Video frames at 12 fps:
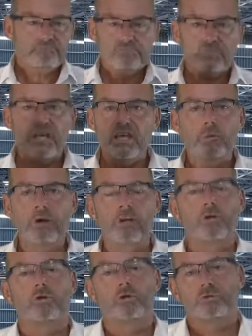anyone who
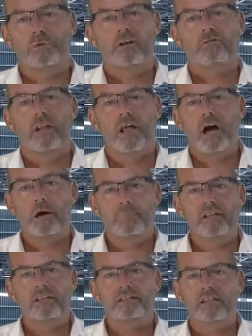talks about
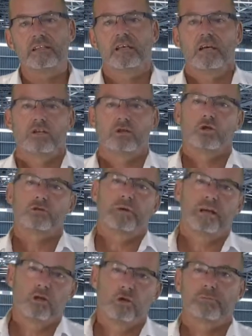reliability talks
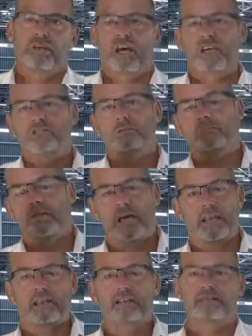about lubrication and
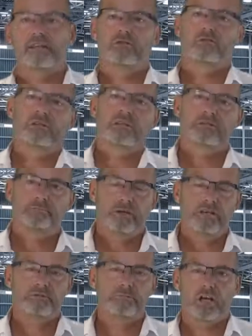planning and scheduling and
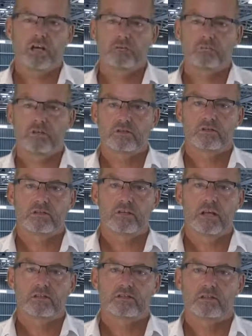spares management
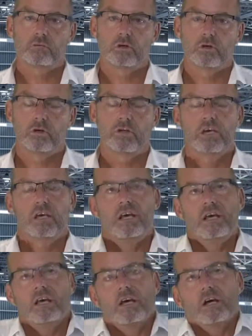and so on.
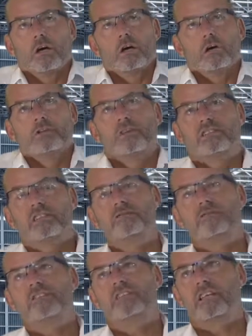The
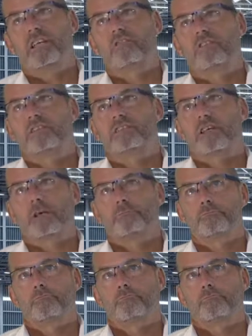difference here is that,